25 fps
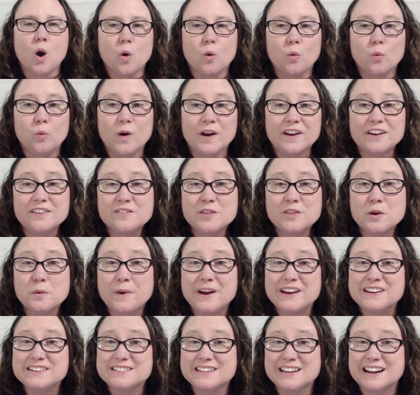One of the
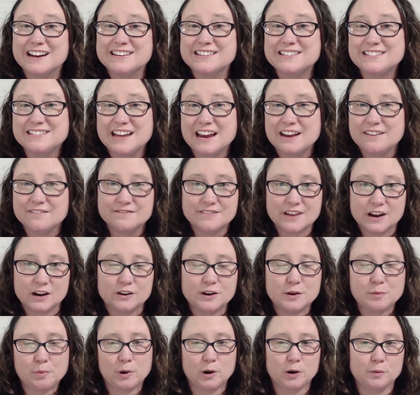ways that I stay
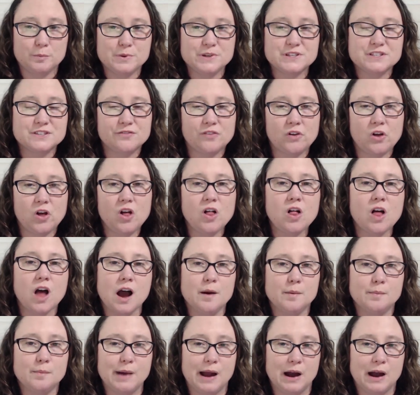very purposeful
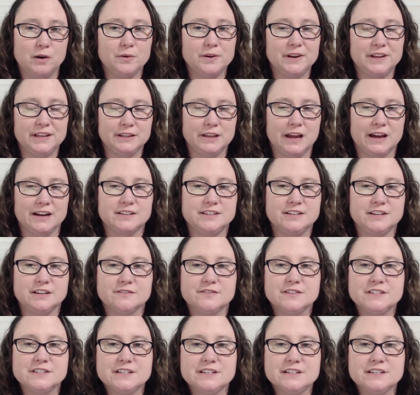about
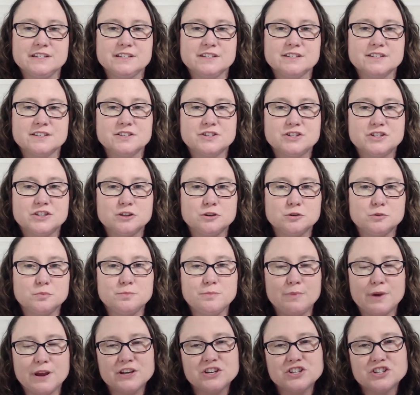electives is to
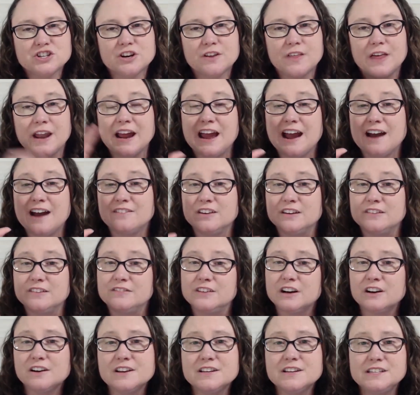make sure that I have a
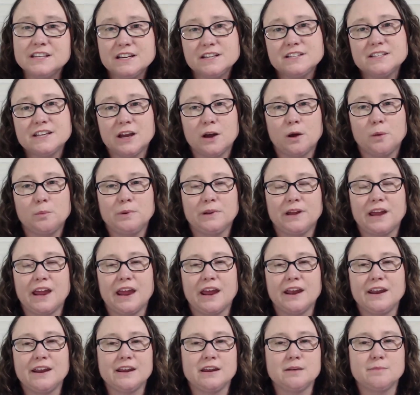very detailed
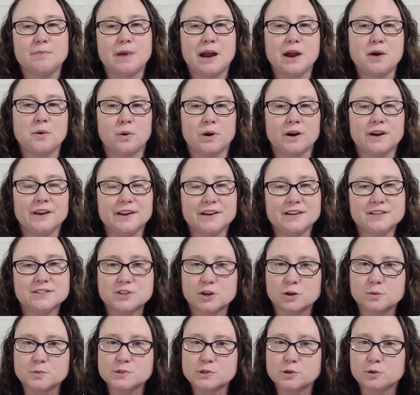plan in my organized
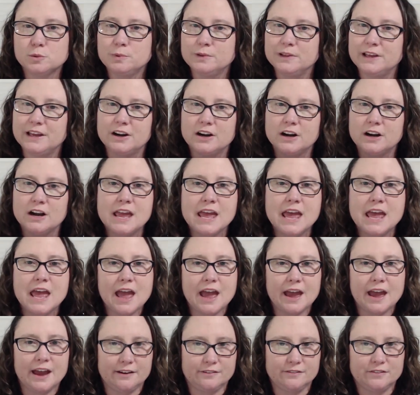homeschool planner
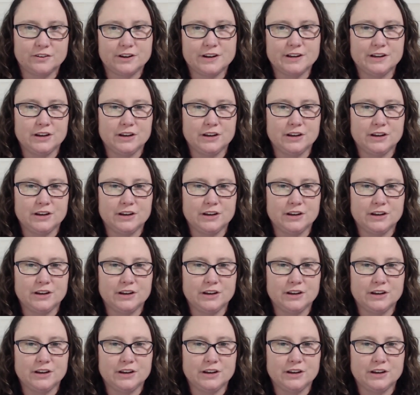every